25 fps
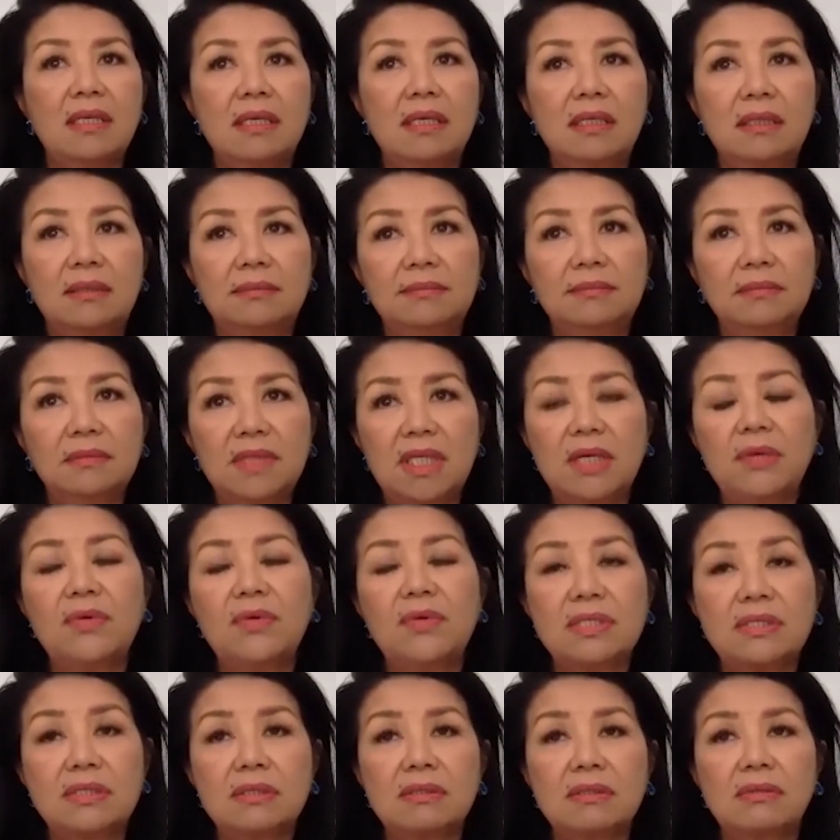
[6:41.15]
um, it
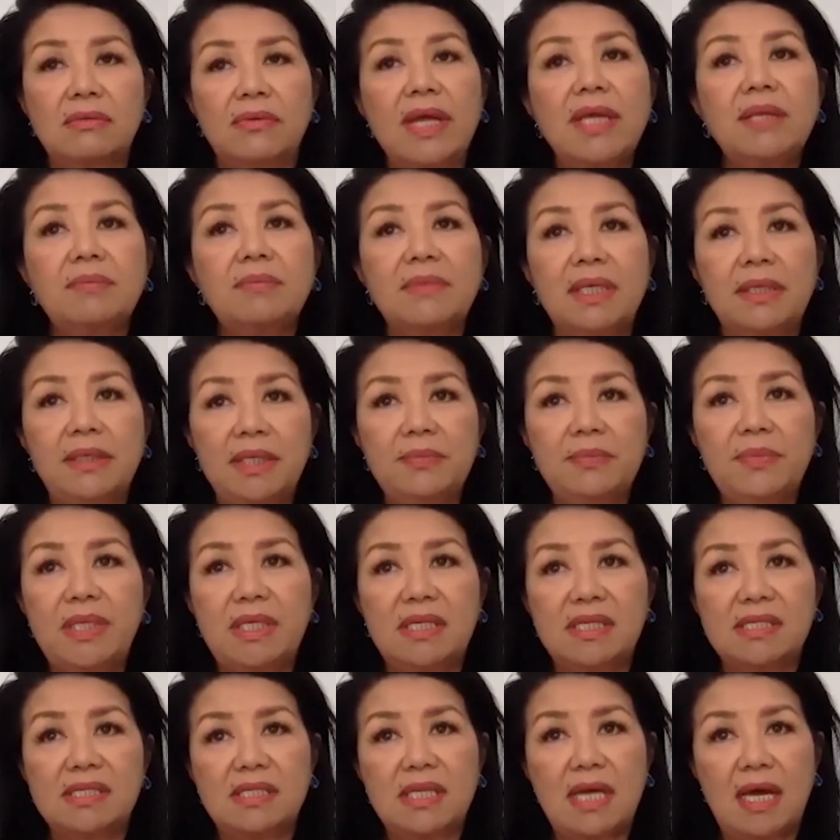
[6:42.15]
was great money
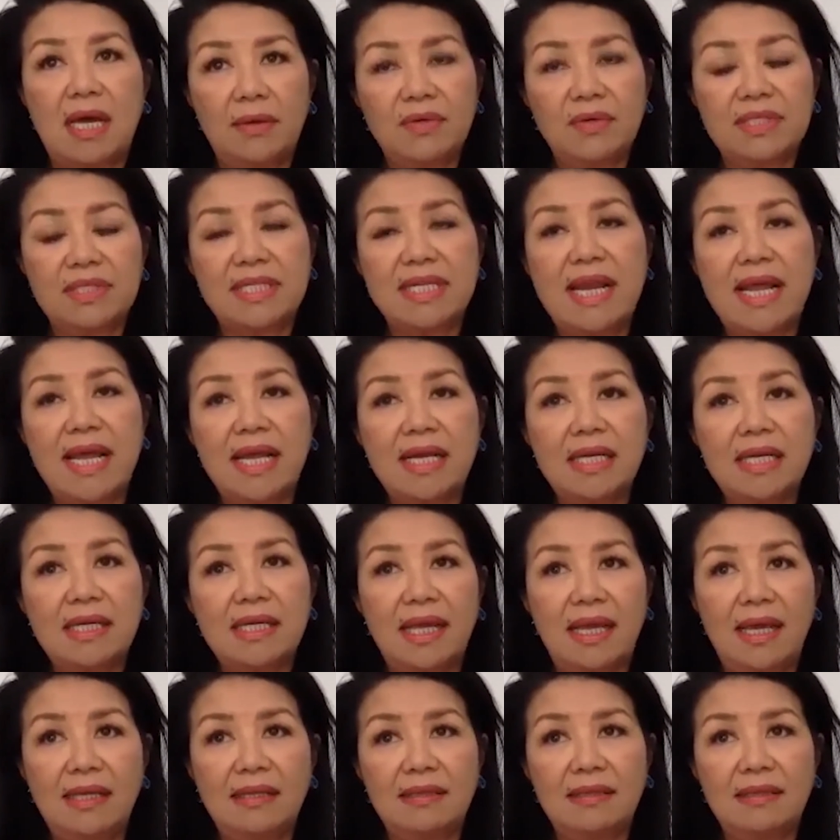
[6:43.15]
because I was netting